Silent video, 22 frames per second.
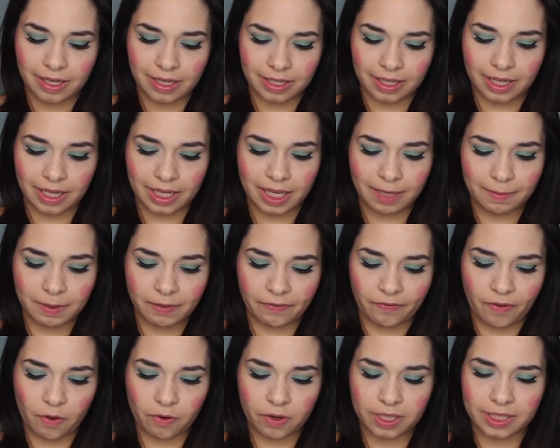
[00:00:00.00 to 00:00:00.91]
Now keep the
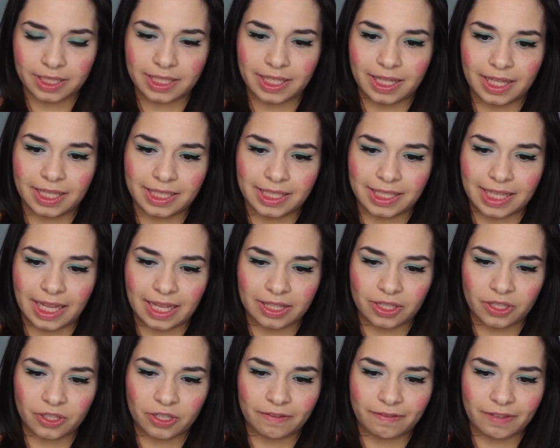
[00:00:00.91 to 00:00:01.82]
focus to the
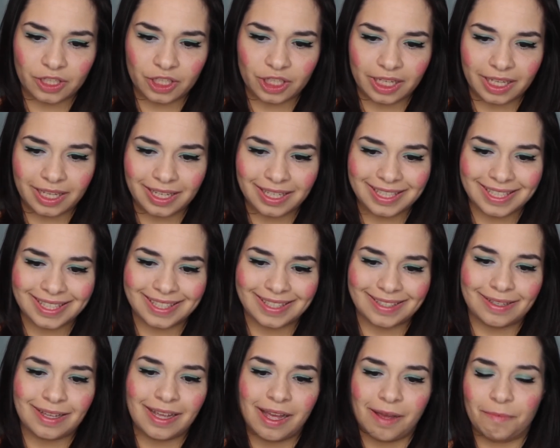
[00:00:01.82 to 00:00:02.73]
center of the
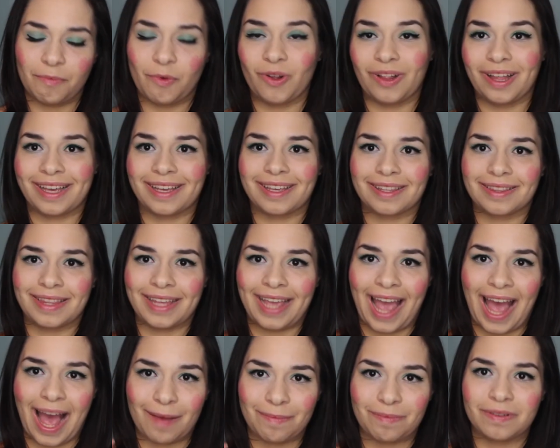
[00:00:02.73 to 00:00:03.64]
cheeks, more like the
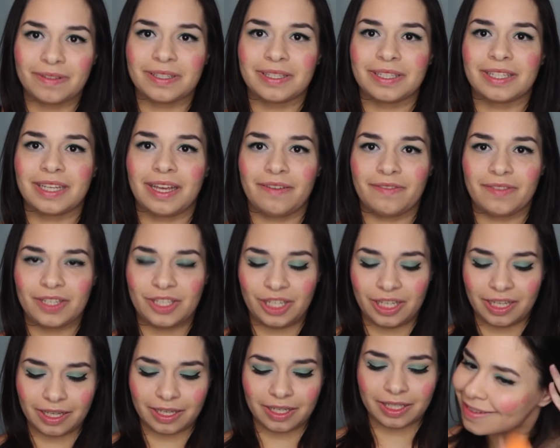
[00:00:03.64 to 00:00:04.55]
apples of the
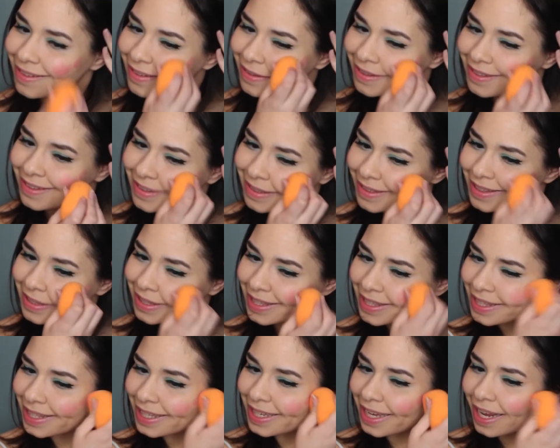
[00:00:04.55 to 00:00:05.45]
cheeks,
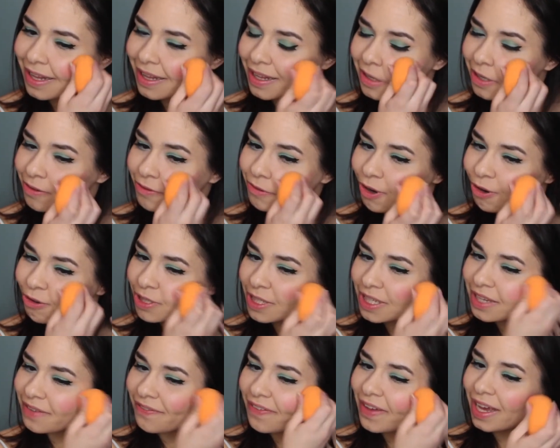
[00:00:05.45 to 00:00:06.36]
to get a little
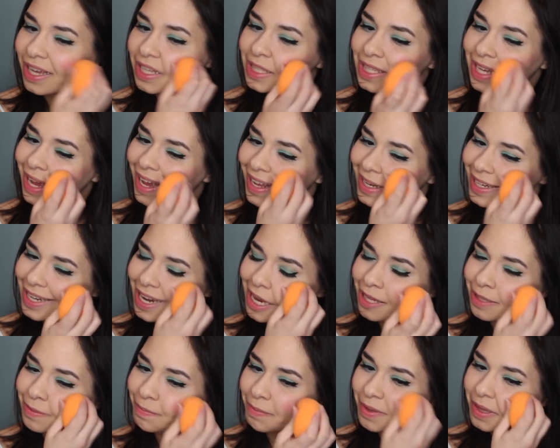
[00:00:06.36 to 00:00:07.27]
rosy effect, and
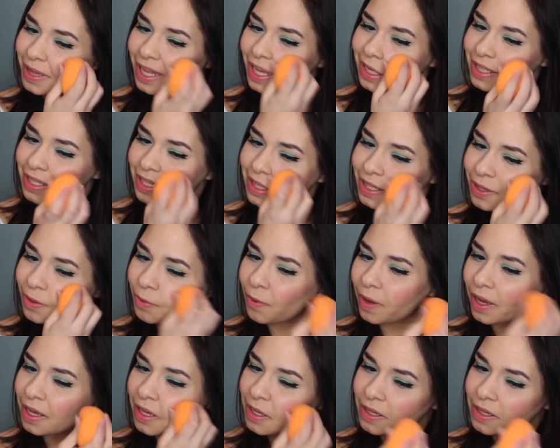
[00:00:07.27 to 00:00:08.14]
just blend it away.